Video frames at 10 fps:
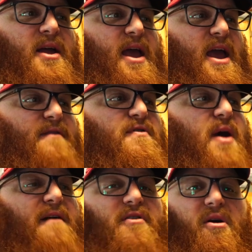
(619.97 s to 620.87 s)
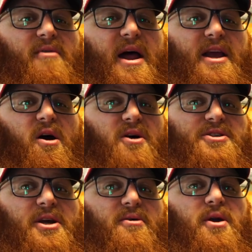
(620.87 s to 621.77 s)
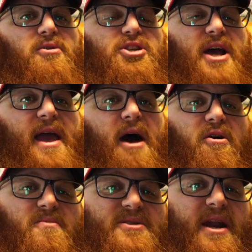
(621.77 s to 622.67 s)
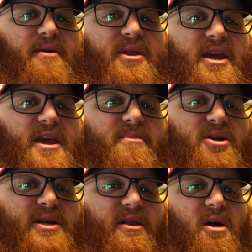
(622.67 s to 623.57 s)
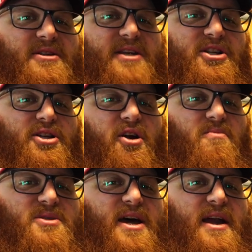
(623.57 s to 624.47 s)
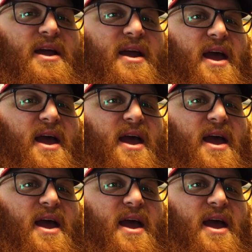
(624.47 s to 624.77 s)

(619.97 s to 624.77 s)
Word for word: And if you haven't already, also go check out Homesteading with the Heberts and Lost Nation Homestead,